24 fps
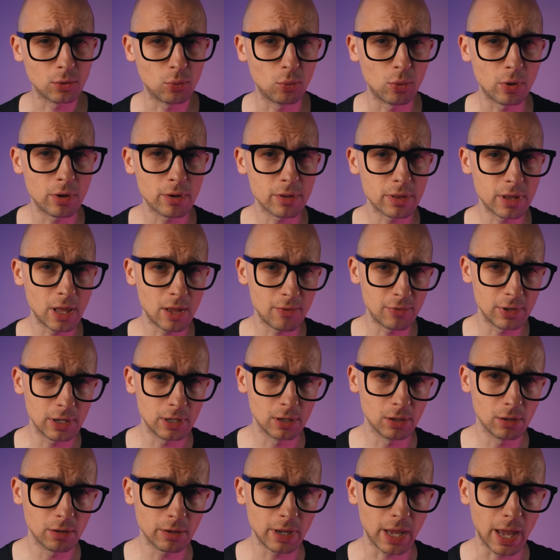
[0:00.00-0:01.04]
worth having a
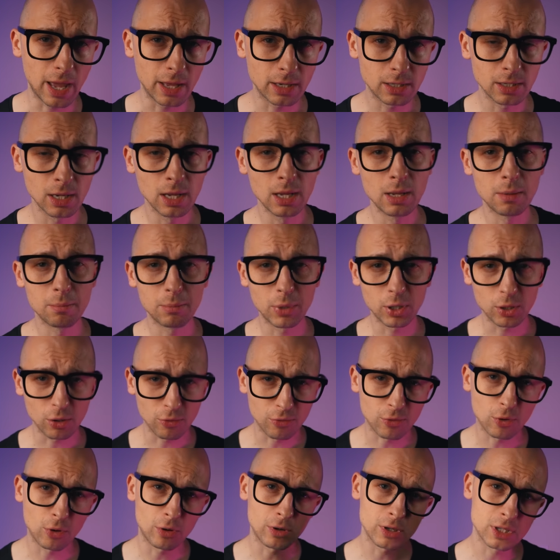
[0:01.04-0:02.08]
look at. But
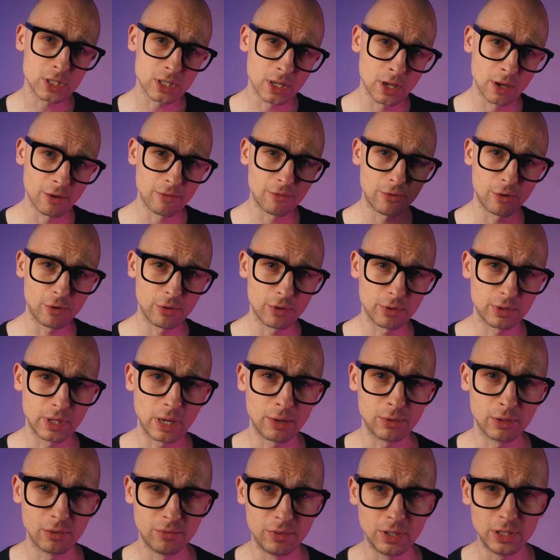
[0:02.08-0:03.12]
of course, further
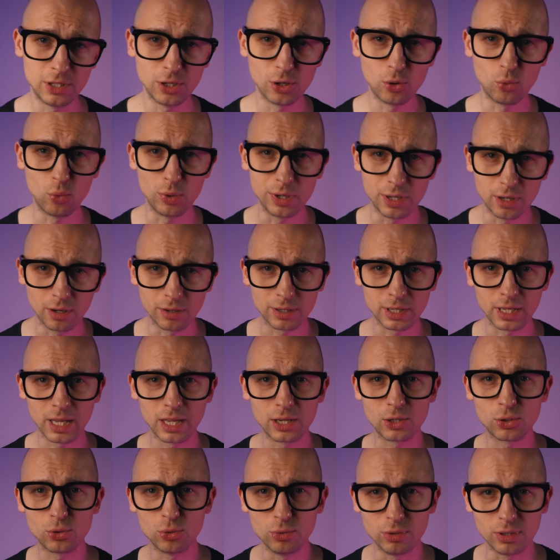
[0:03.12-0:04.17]
down the video, we're gonna
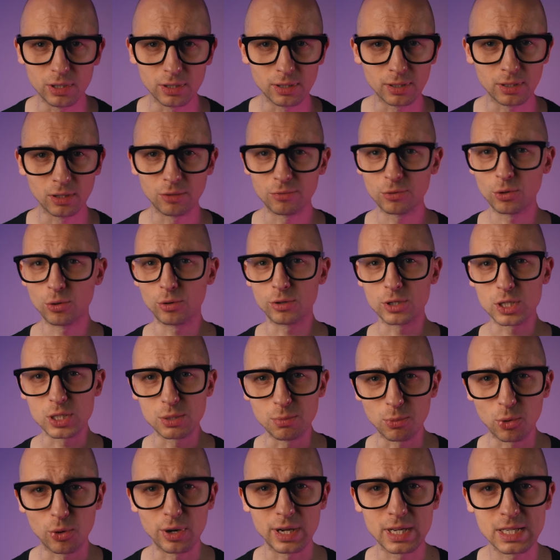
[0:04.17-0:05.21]
get to the, of course,
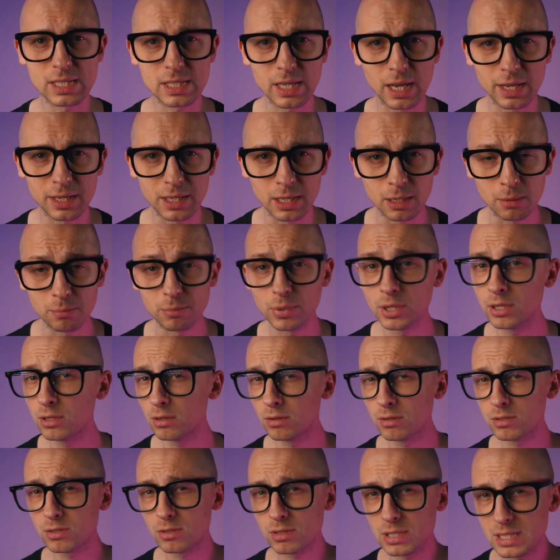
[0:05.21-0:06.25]
more exciting, but
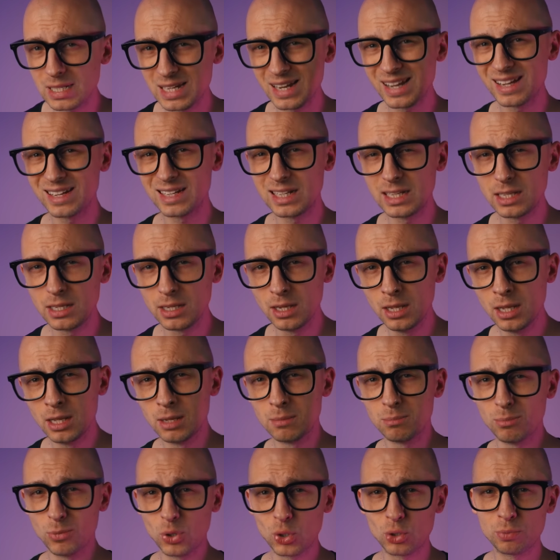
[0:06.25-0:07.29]
also slightly
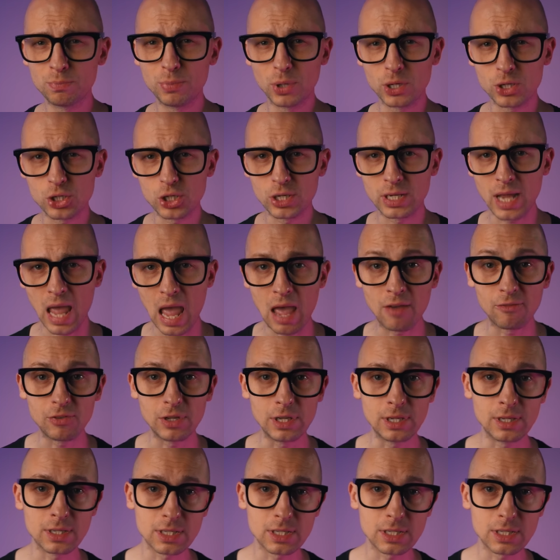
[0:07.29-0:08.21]
more budget-heavy